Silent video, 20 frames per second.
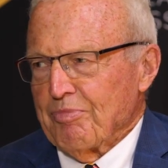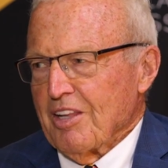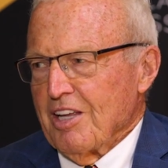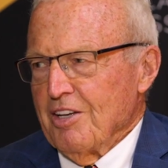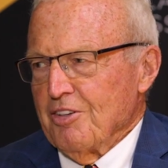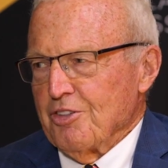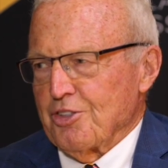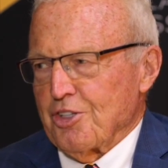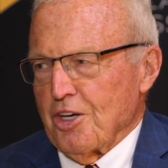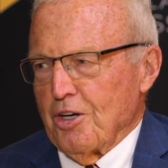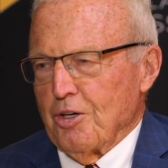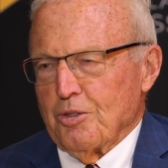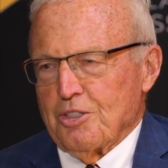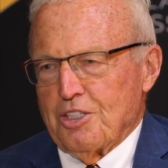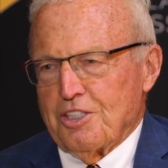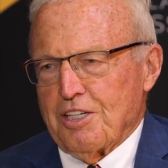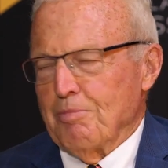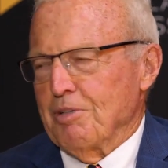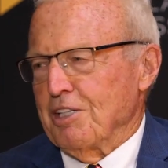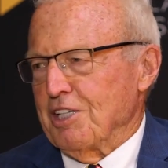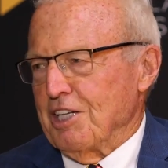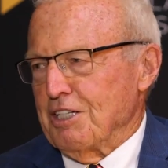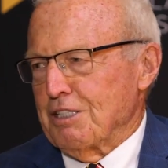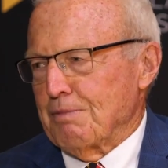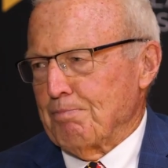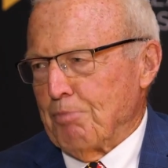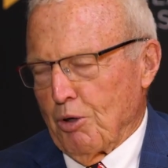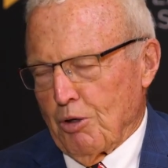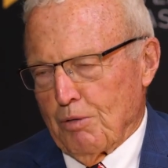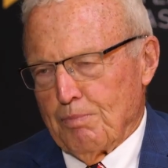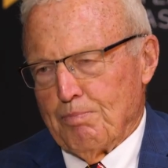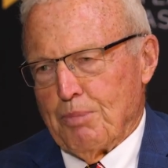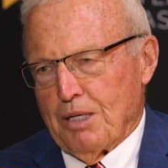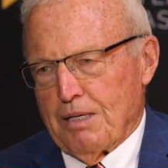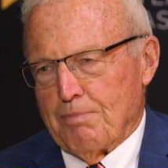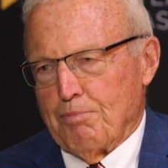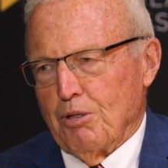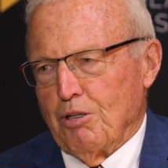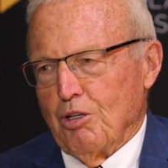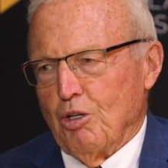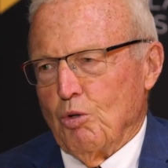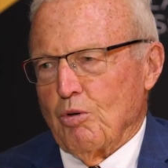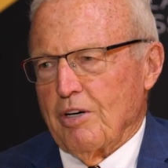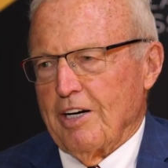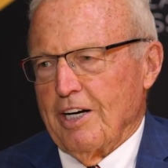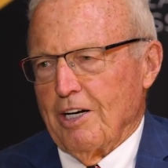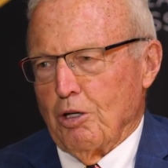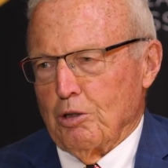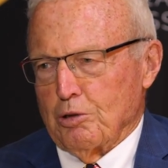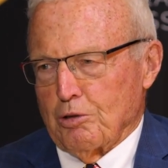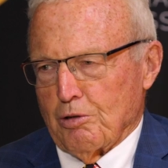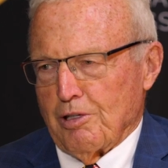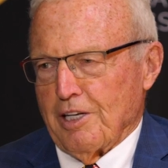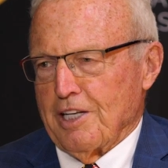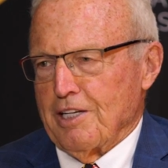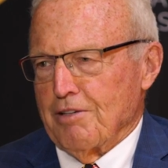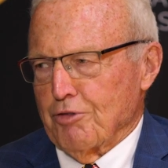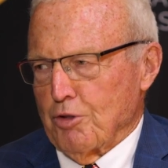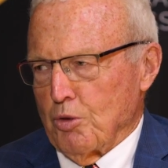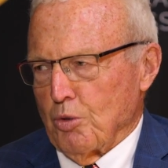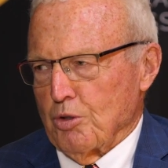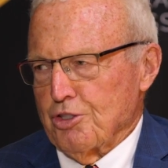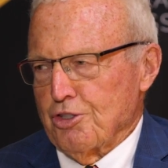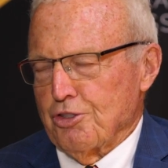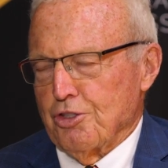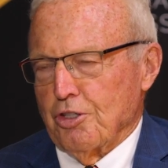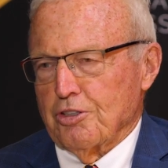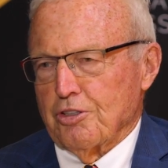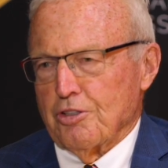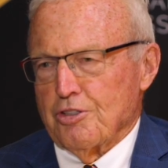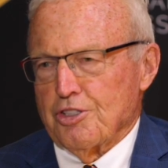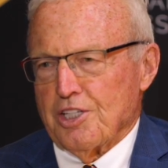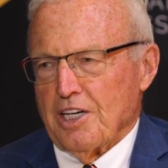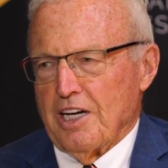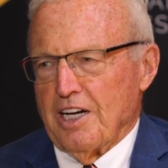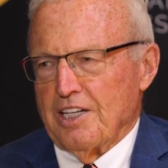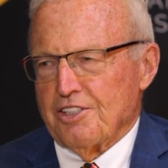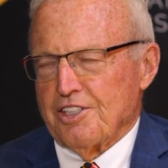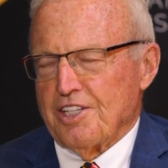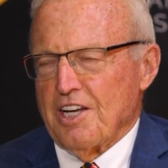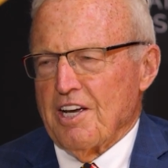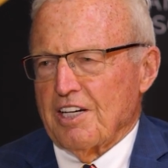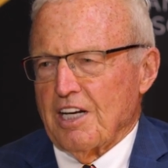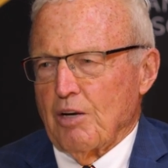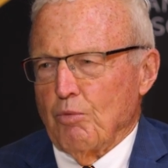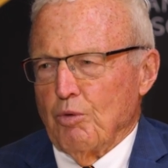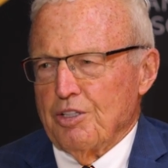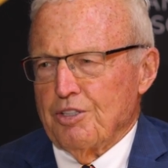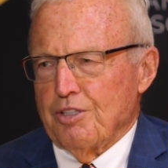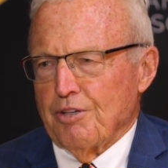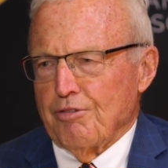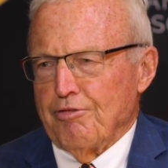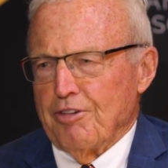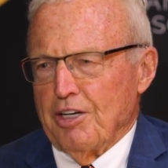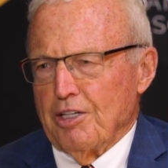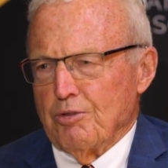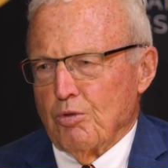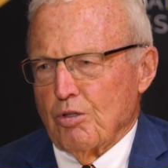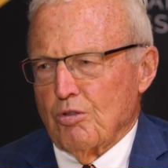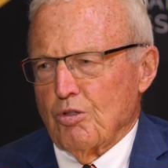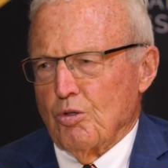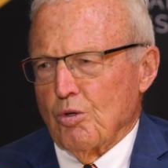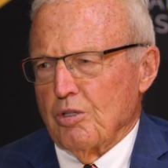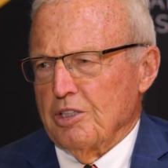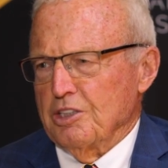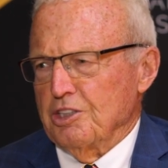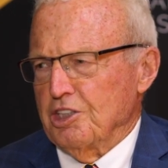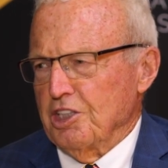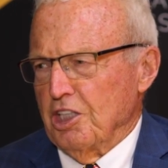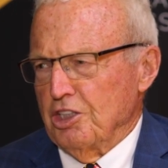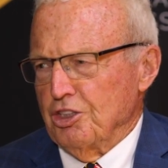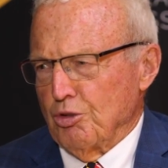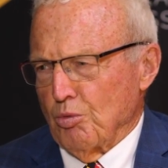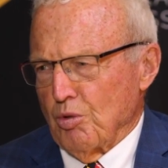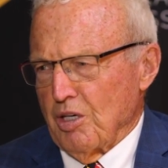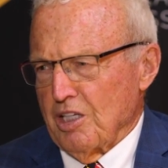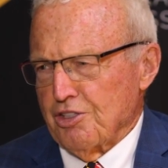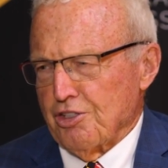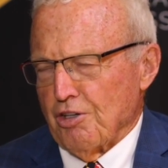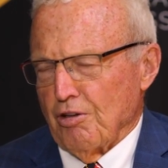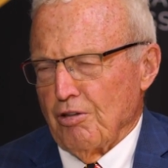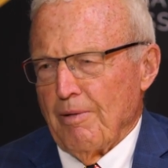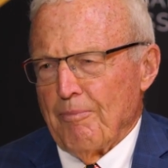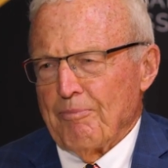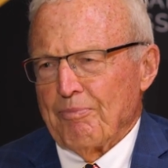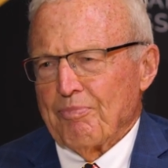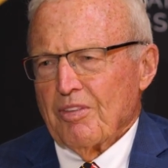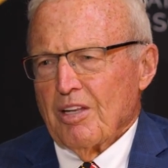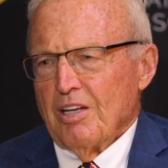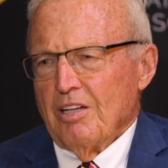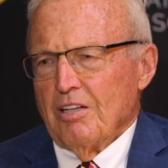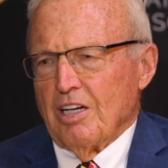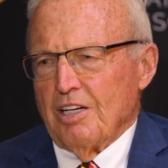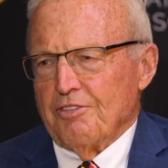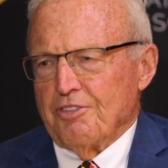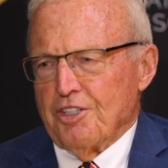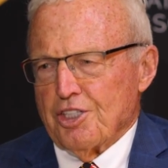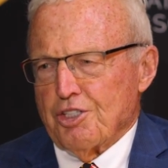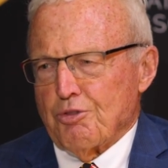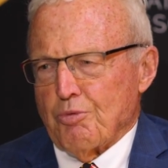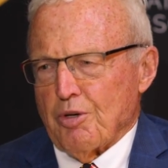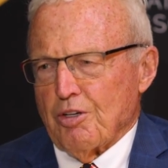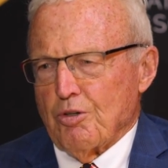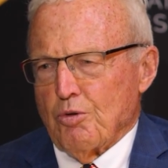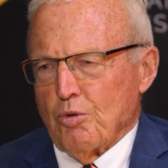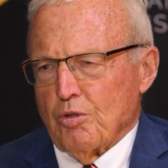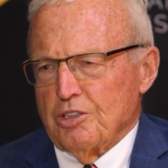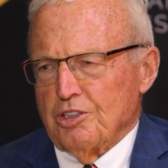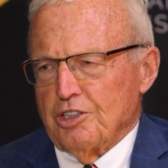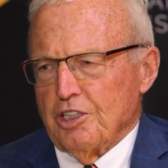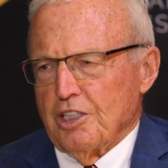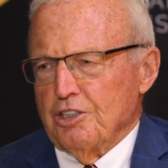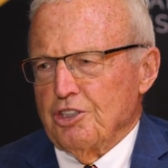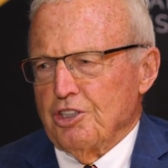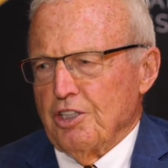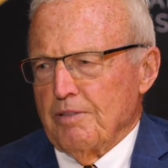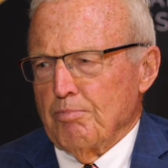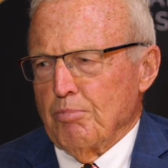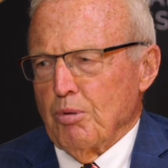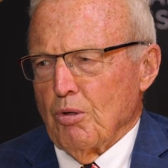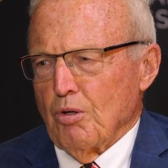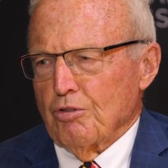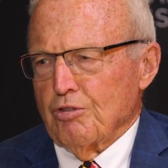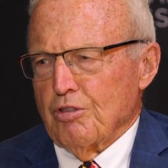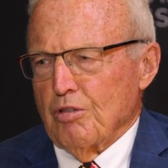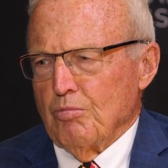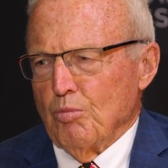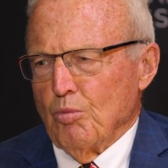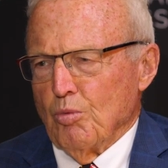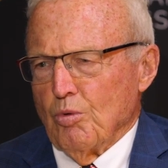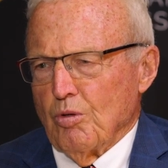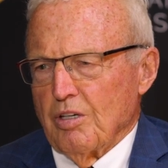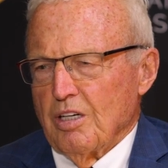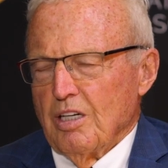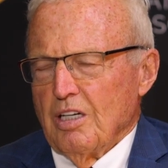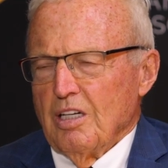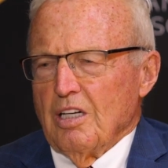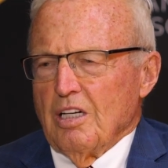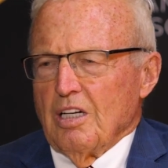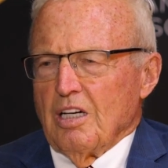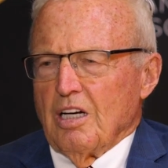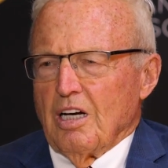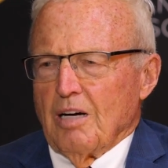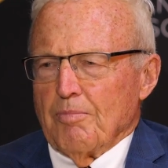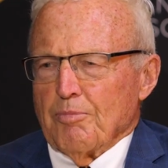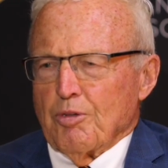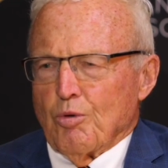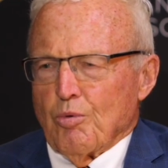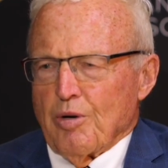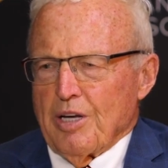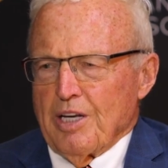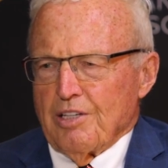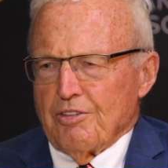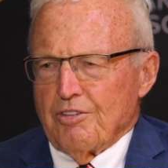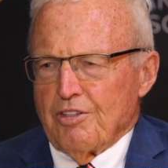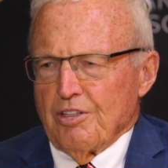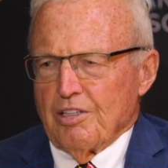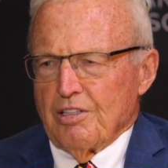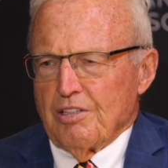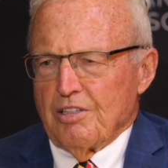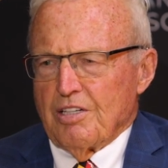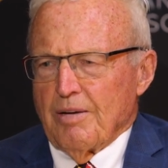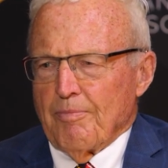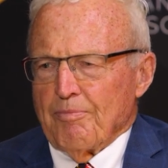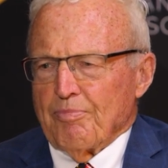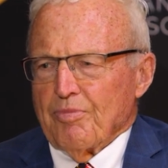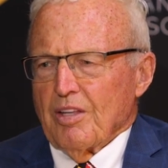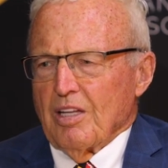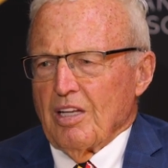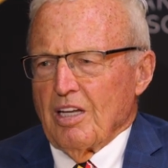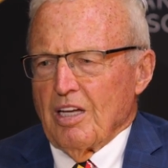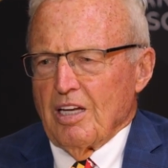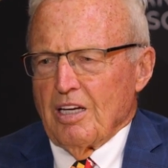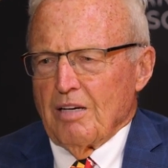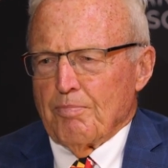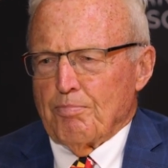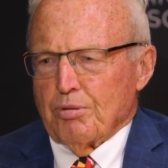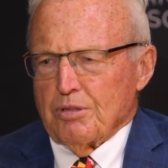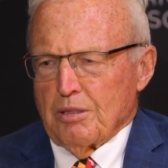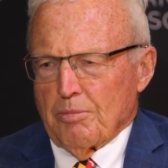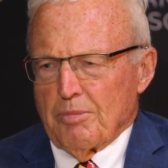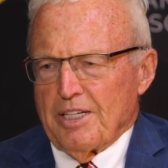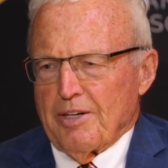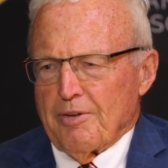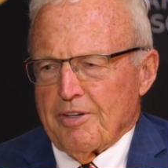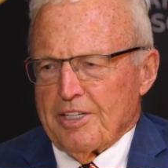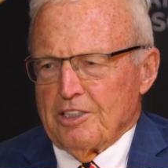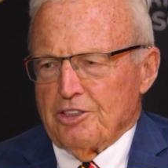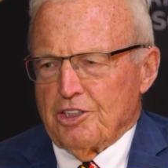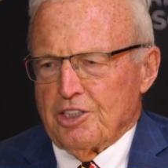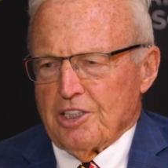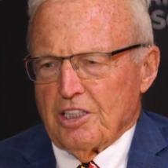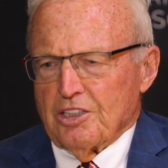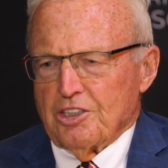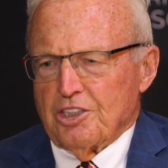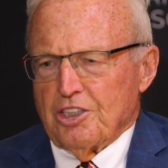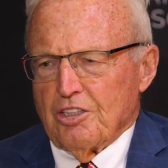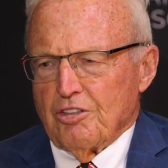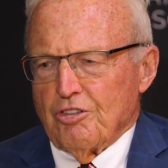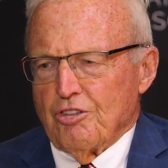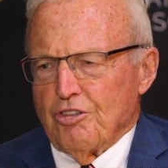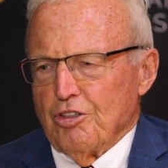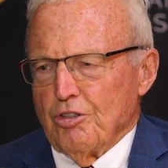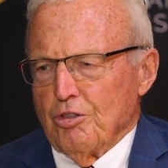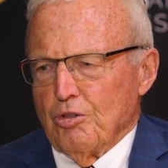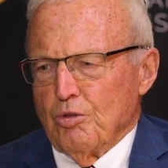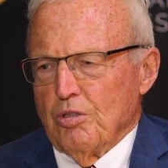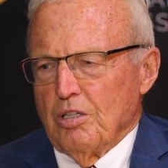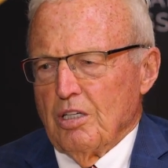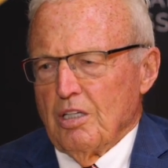So some of these people who were elderly, of course, took their signs down. I went to federal court, and Judge Russell, a district court judge in Baltimore, granted a preliminary injunction to